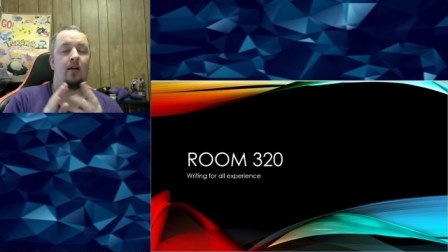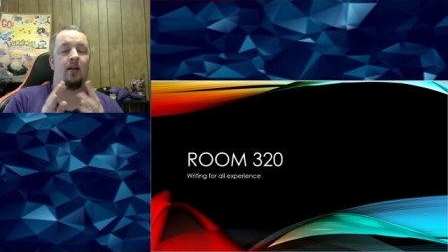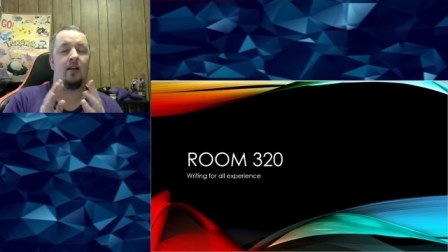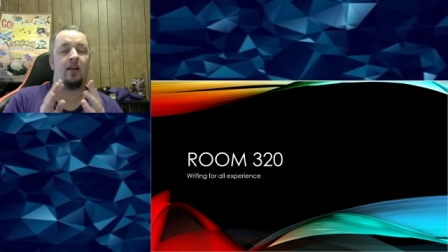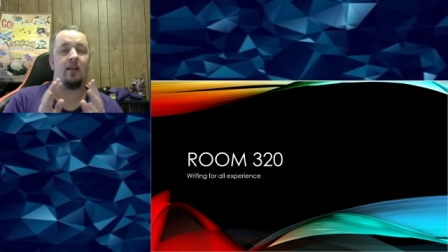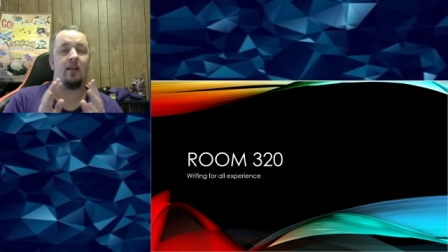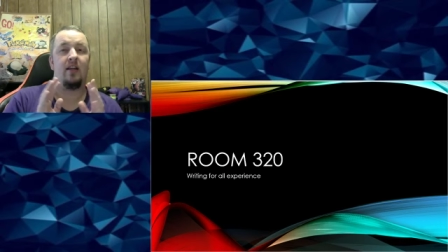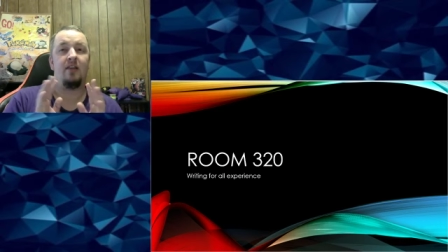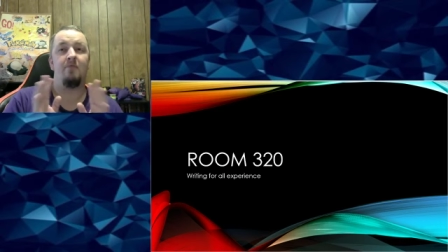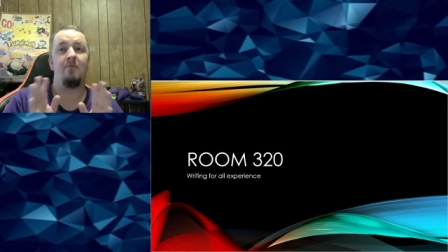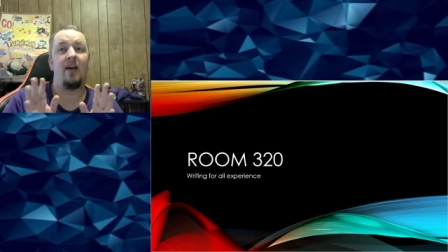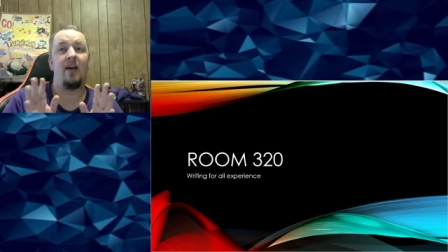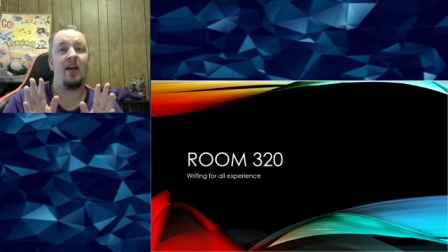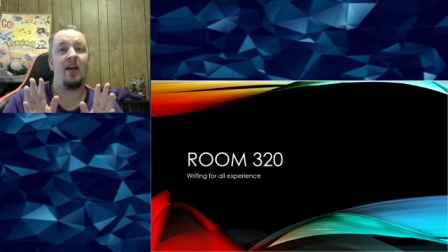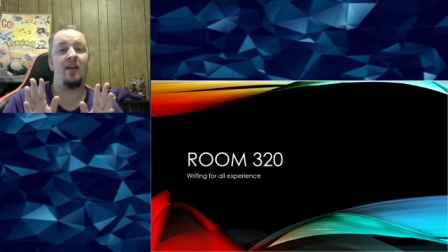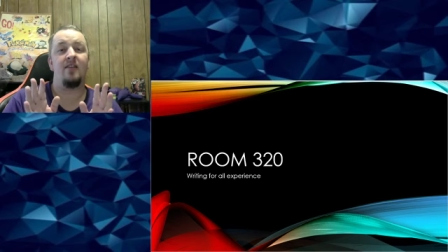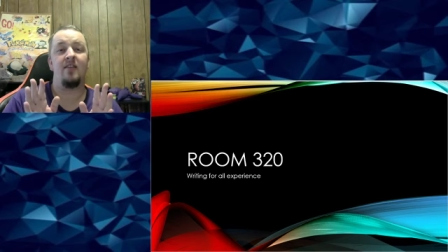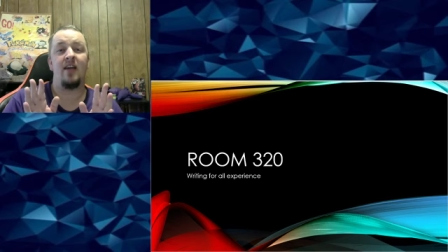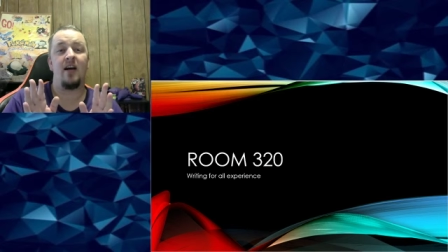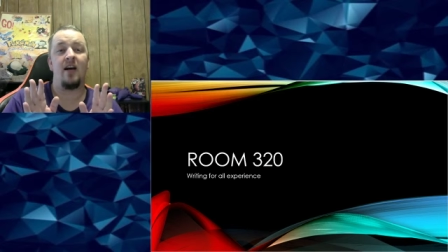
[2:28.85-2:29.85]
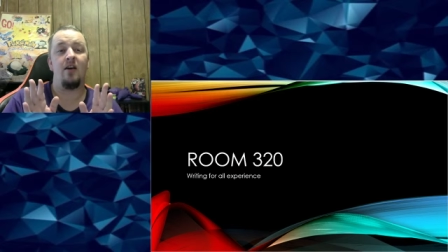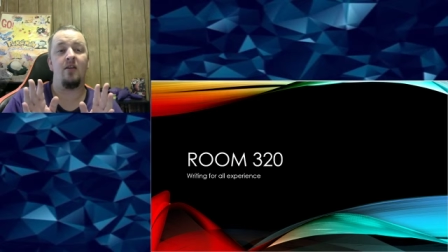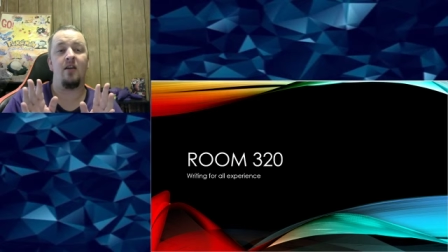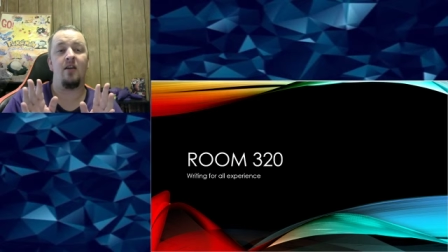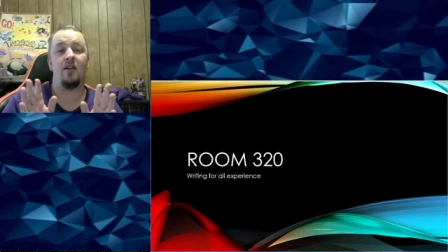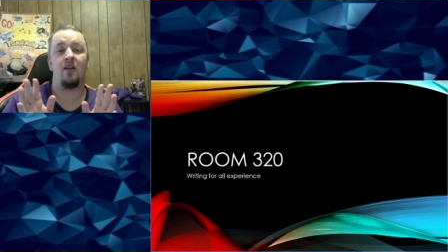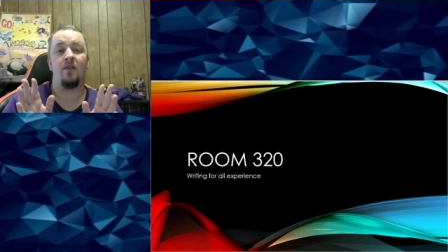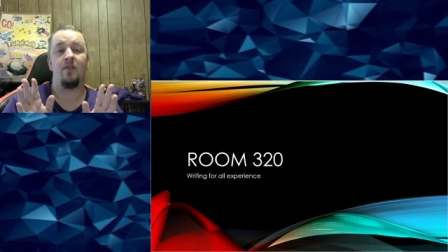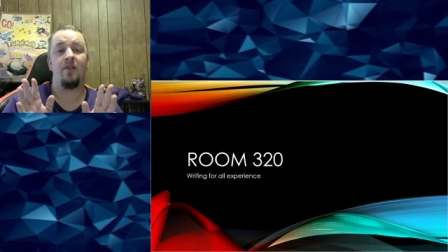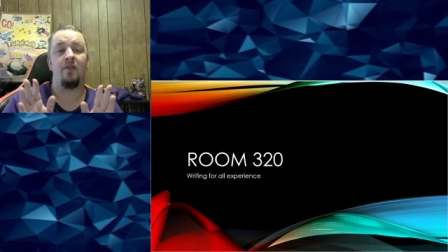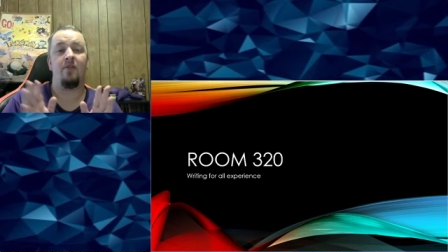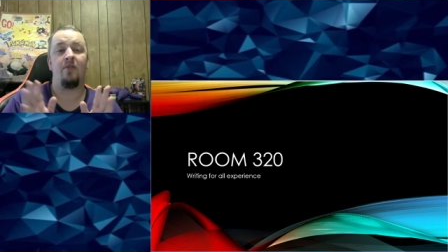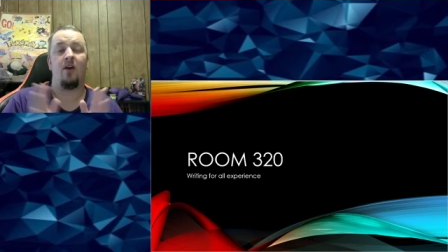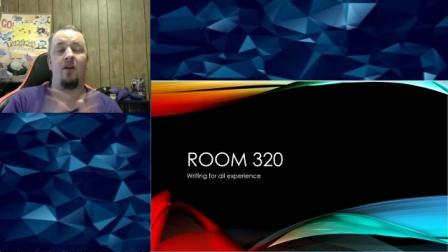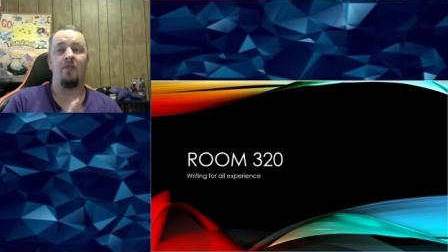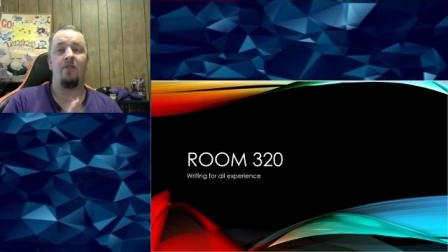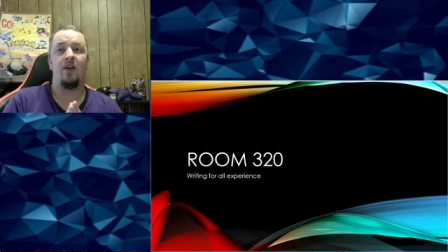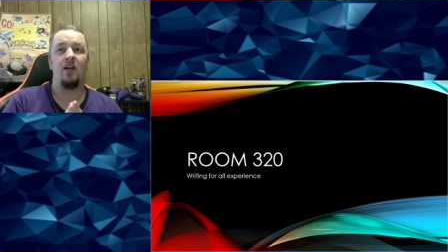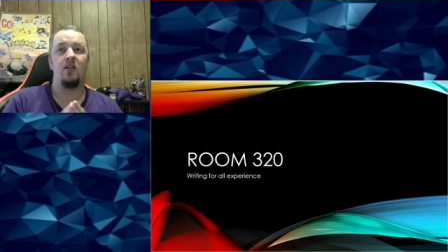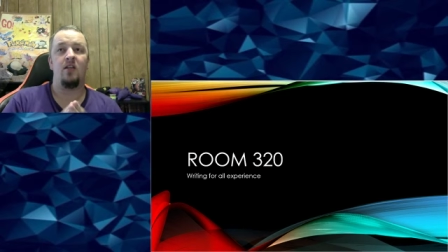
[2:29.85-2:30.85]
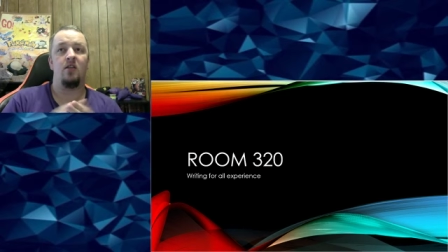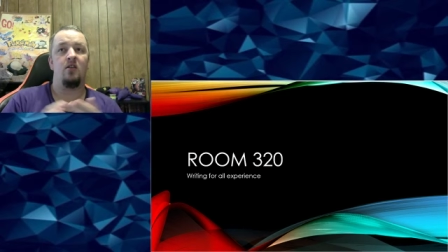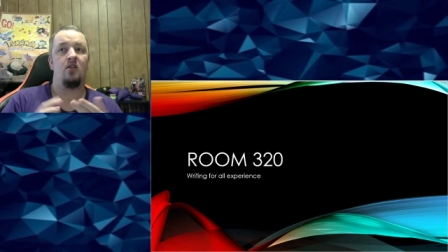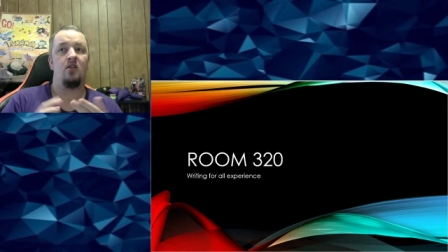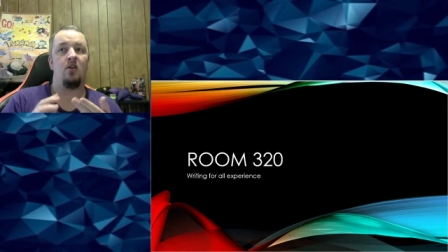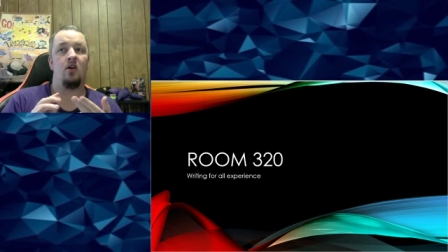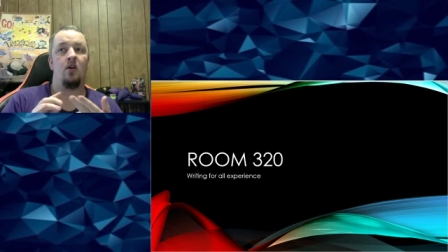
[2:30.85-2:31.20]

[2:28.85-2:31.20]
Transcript: this may sound a little bit far-fetched,